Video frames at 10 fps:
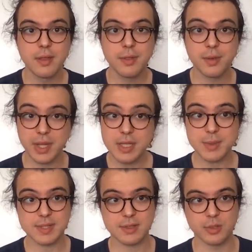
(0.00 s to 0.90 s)
The
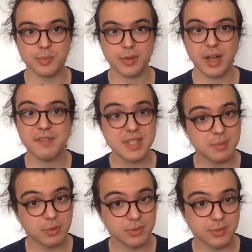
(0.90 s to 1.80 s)
request scope are
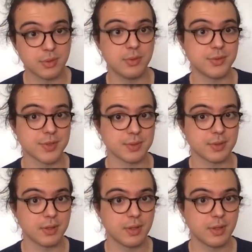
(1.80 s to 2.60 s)
visible to the user.